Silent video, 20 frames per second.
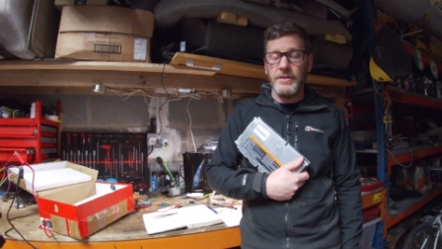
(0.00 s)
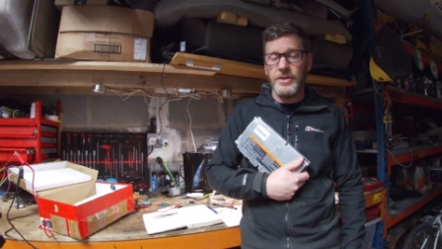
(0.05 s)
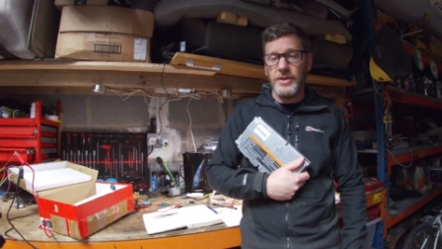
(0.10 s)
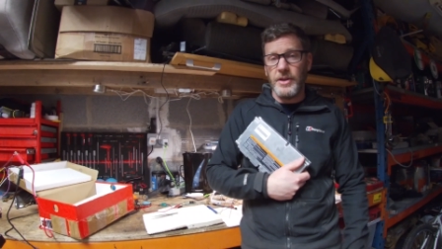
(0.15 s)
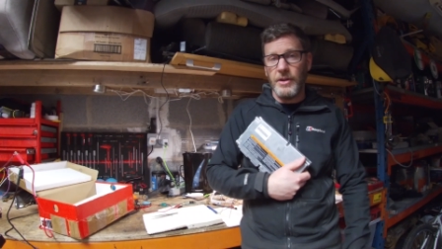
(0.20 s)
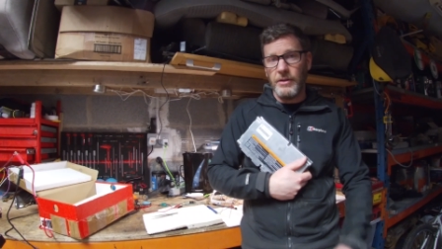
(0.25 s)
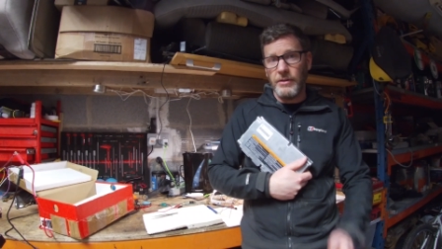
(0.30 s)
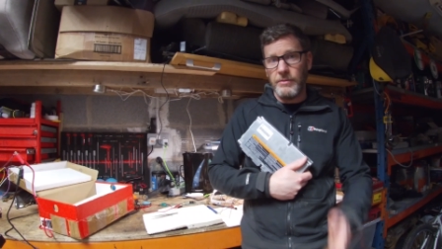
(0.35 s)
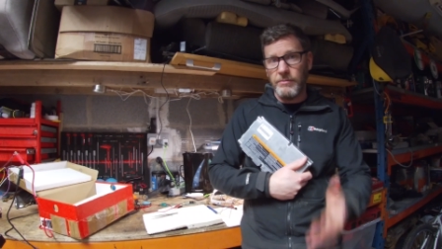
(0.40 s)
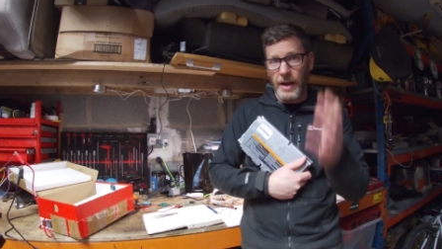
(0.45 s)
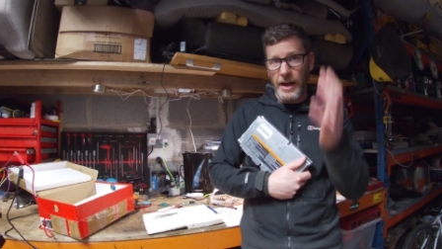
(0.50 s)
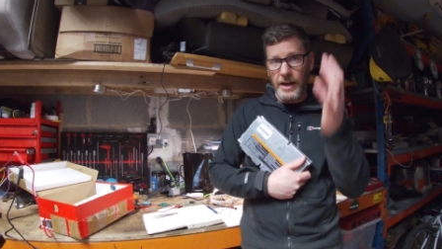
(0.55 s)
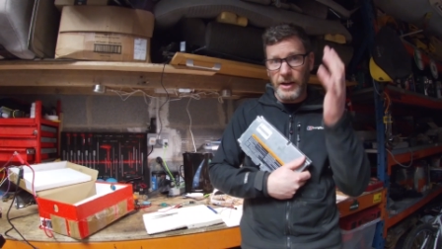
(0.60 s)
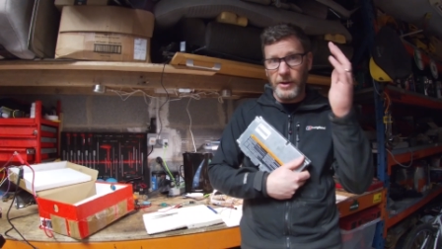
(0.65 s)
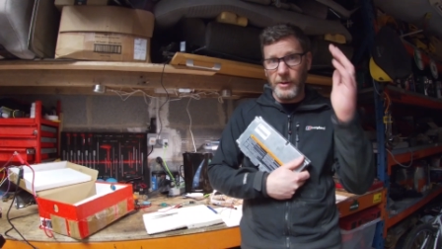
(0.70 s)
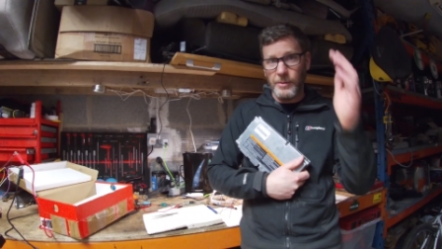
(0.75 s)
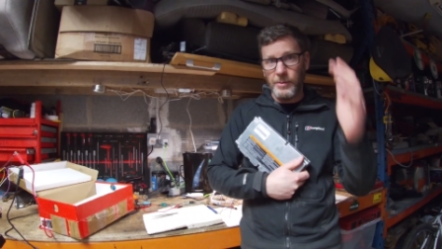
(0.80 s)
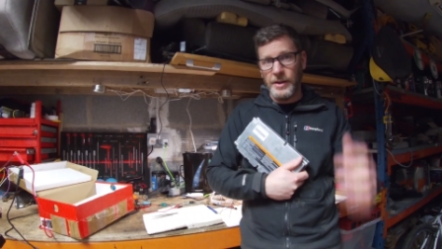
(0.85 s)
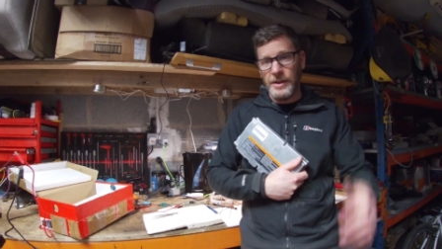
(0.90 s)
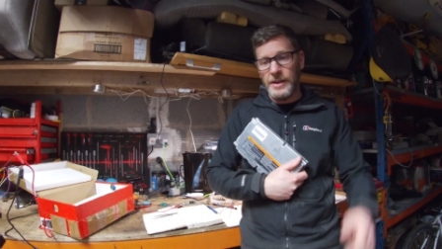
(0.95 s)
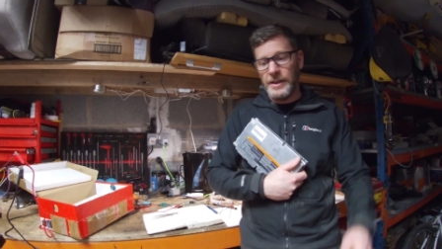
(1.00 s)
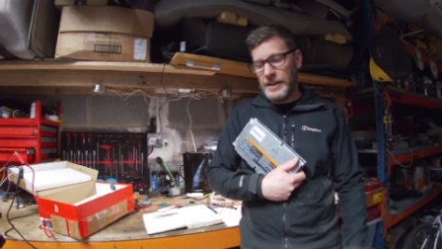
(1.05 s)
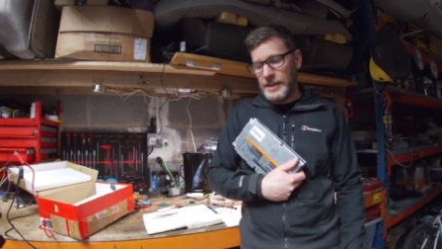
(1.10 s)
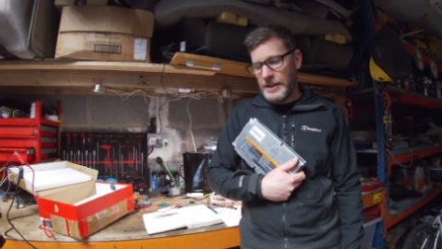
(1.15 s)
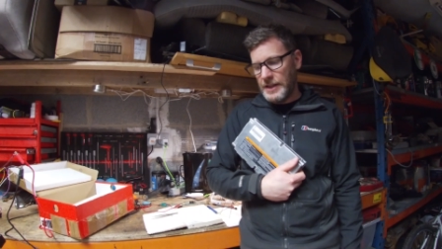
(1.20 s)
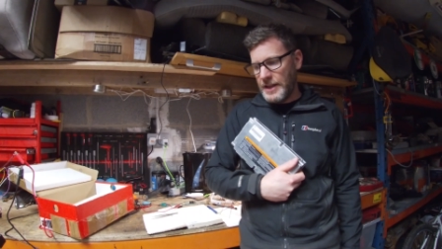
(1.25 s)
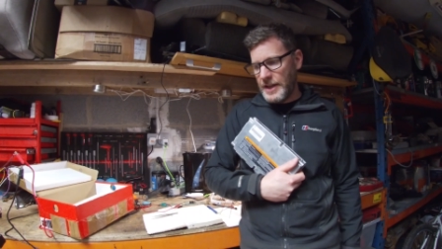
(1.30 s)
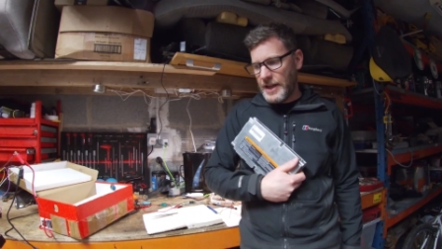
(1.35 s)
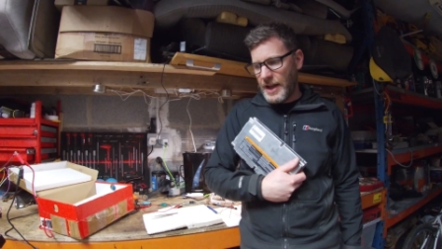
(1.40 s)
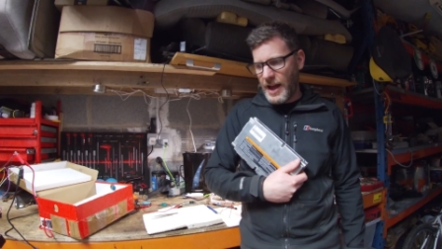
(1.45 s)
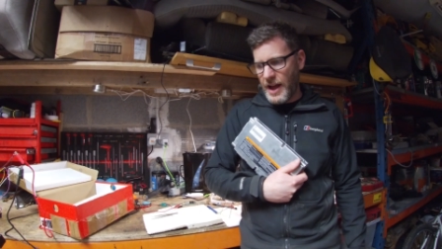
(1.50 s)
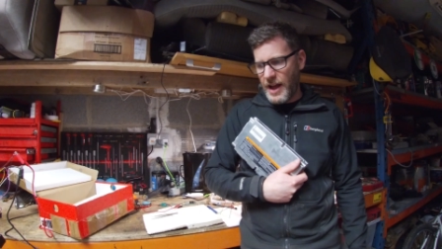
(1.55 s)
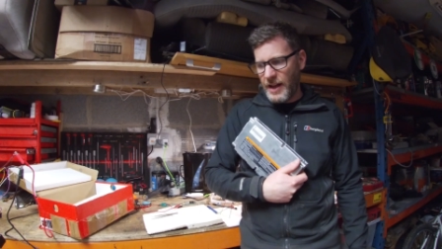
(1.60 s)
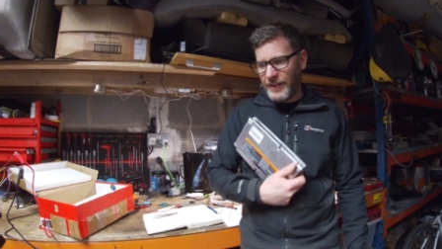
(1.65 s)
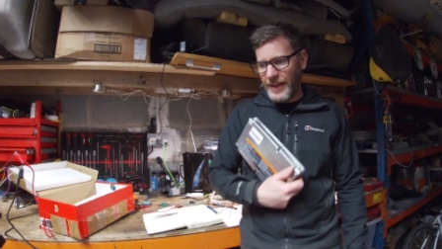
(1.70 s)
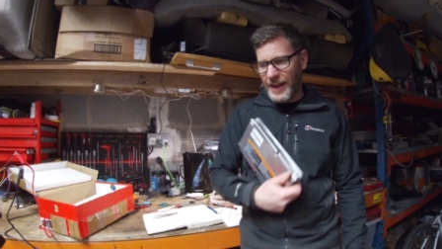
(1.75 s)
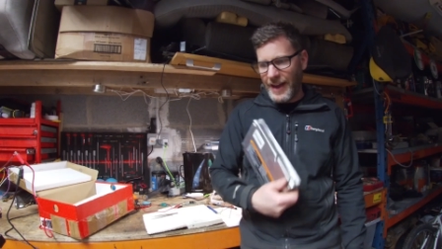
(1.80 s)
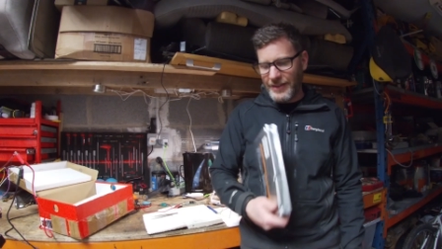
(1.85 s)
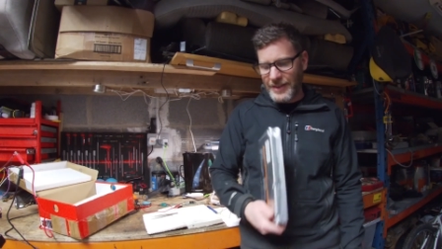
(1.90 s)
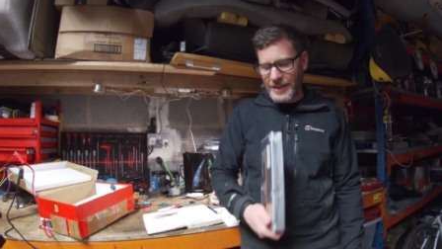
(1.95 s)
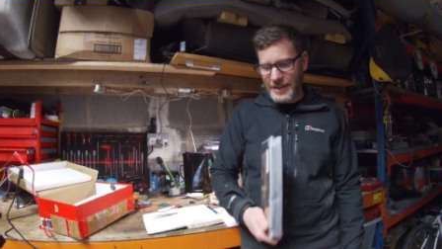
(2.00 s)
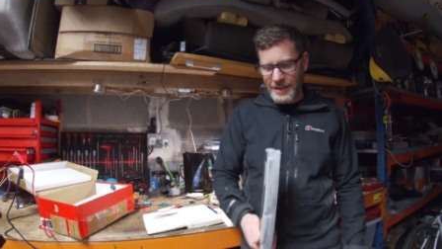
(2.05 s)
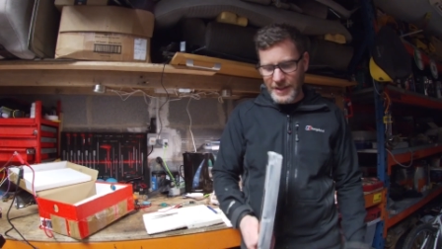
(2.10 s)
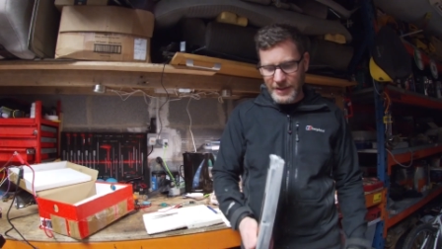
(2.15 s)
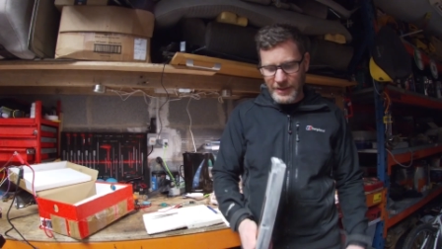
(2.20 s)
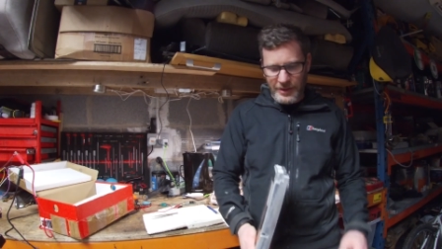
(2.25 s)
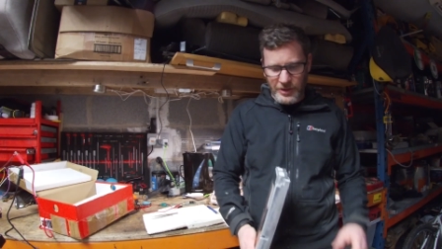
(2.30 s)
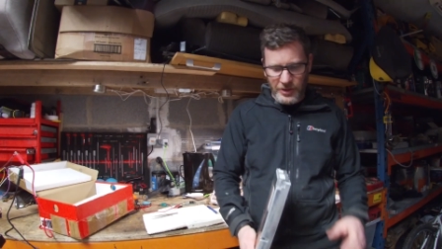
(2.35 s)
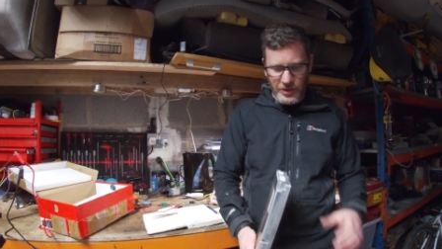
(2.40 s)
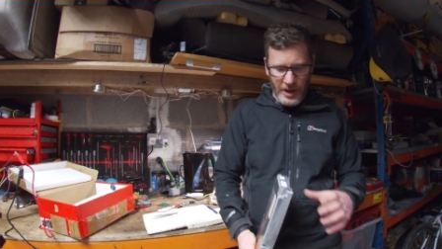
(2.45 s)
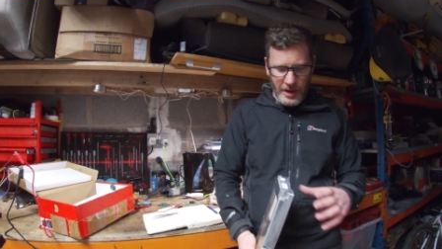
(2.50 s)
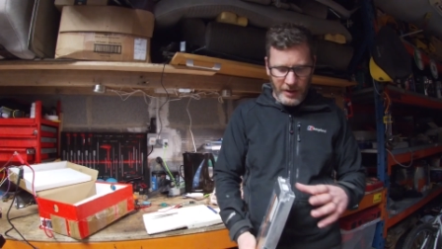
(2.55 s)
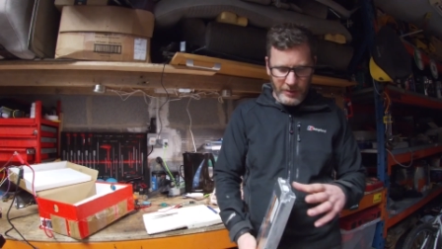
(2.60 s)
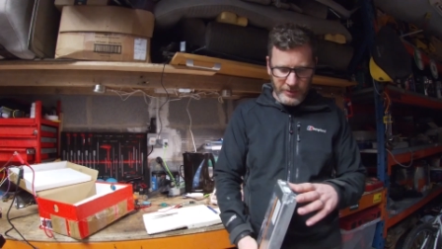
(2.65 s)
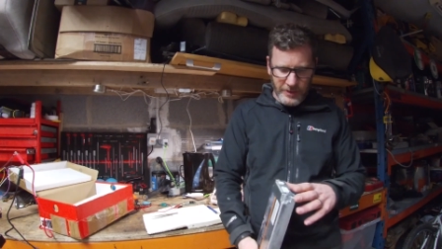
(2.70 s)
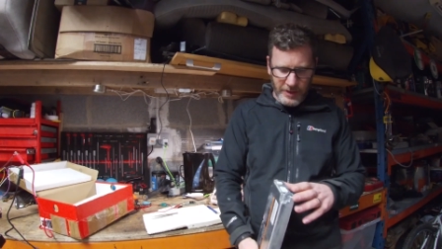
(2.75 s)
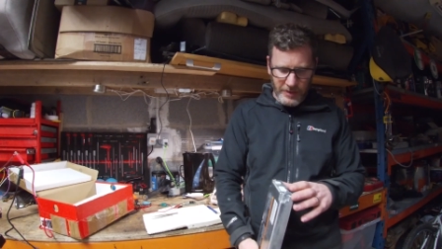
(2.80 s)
solar backup, and they had this sitting on the shelf.